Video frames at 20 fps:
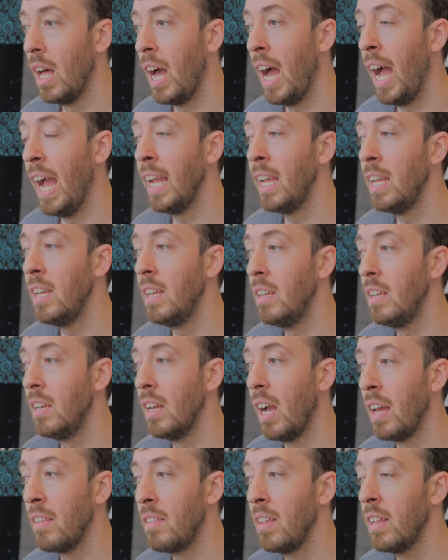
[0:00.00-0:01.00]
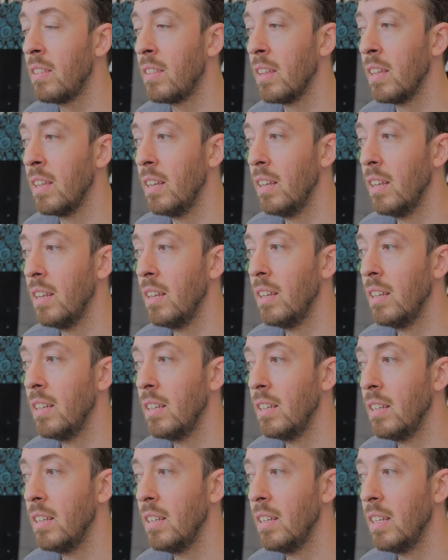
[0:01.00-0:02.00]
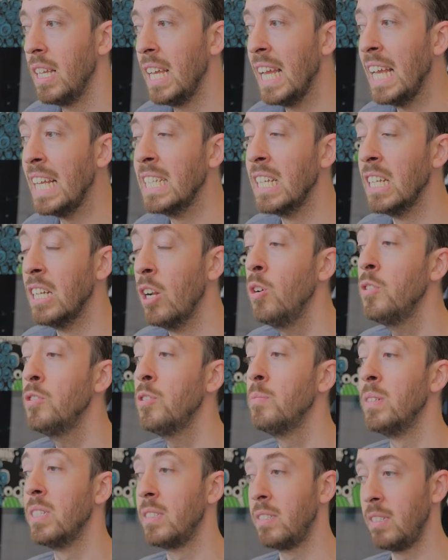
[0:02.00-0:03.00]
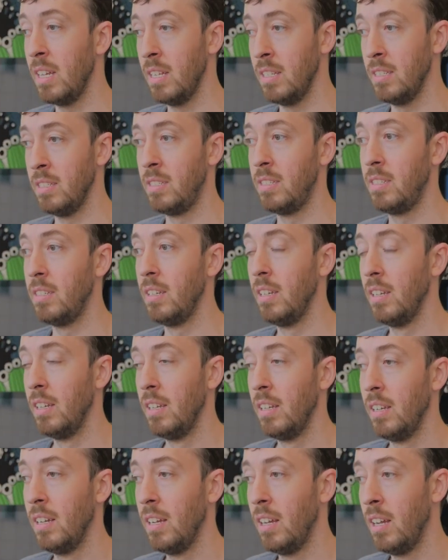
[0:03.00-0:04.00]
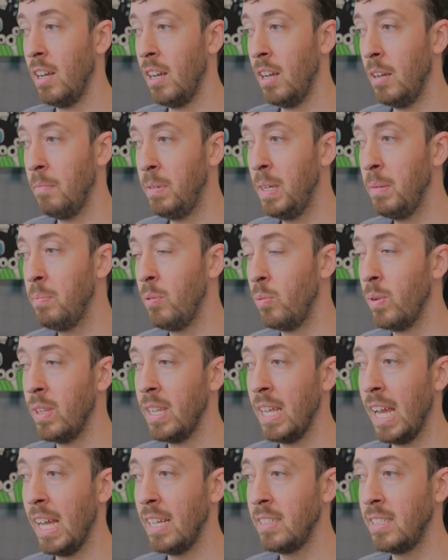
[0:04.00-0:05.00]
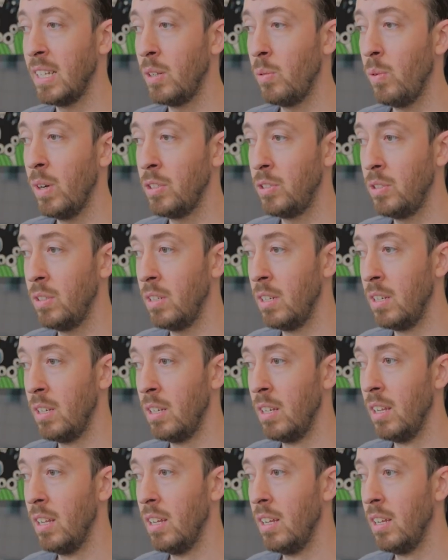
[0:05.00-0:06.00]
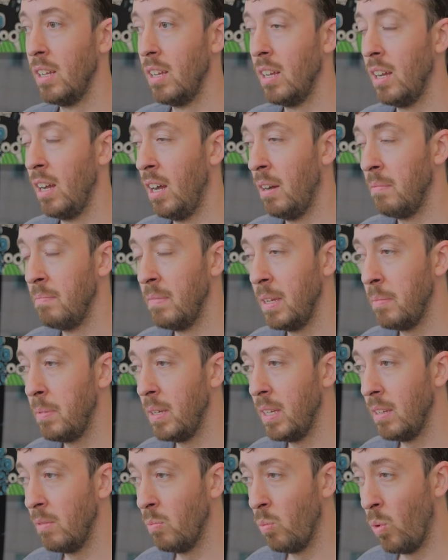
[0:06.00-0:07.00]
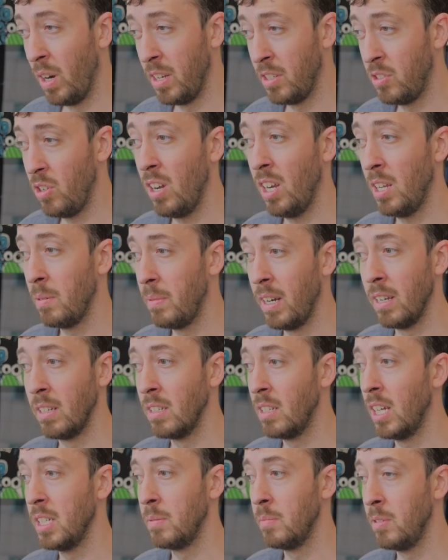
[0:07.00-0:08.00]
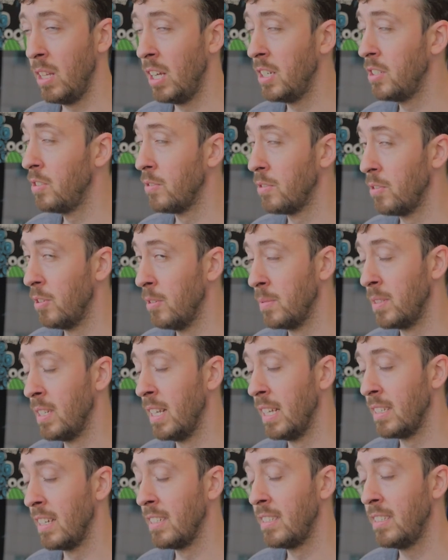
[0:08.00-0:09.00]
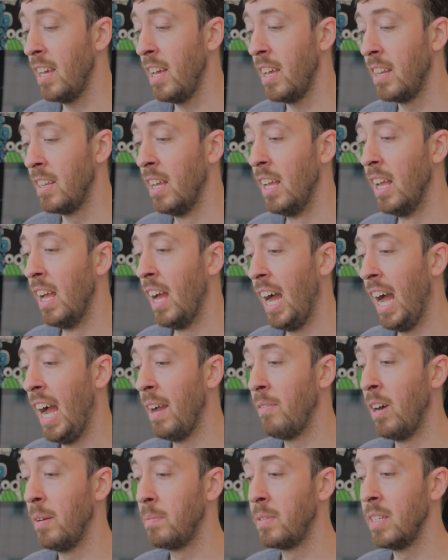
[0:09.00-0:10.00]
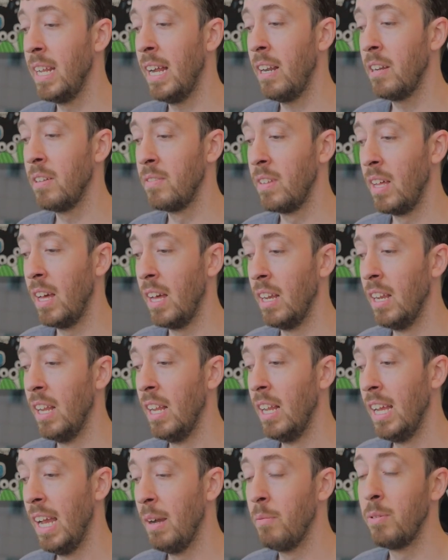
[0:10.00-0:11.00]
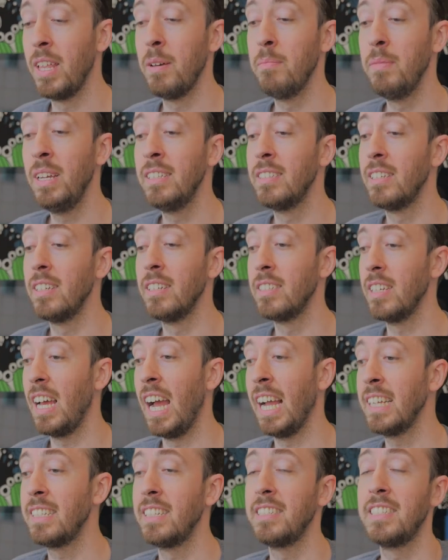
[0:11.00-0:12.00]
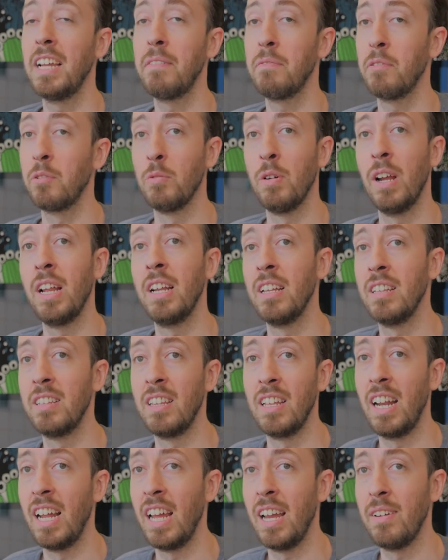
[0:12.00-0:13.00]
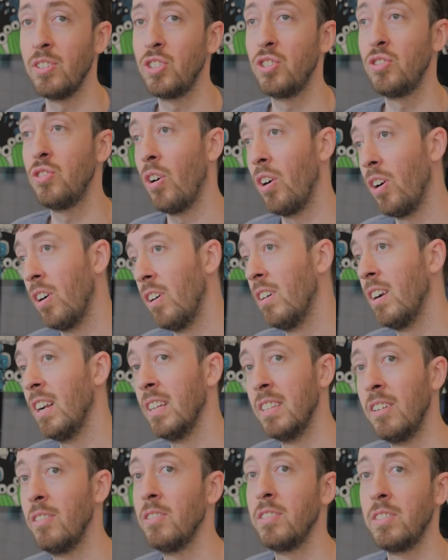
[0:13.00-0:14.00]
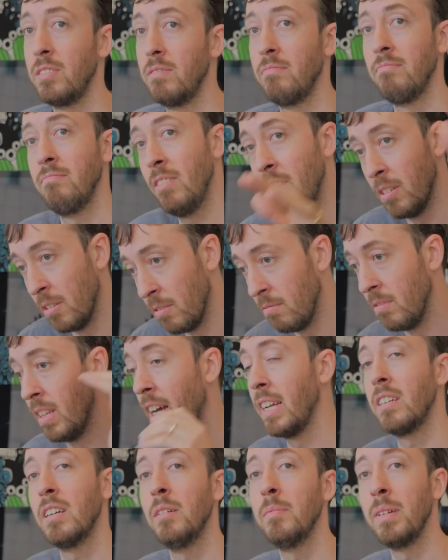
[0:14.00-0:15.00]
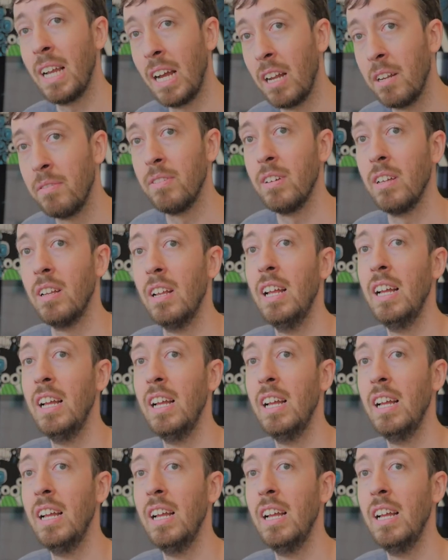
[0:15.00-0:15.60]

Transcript: I think that in an ultimate sense, people, when they ask that question, maybe want to talk about it in cosmological terms. And as I said, I've opted out of that. And what that means is I get to take for granted that I have a star and there's, you know, light coming out of it,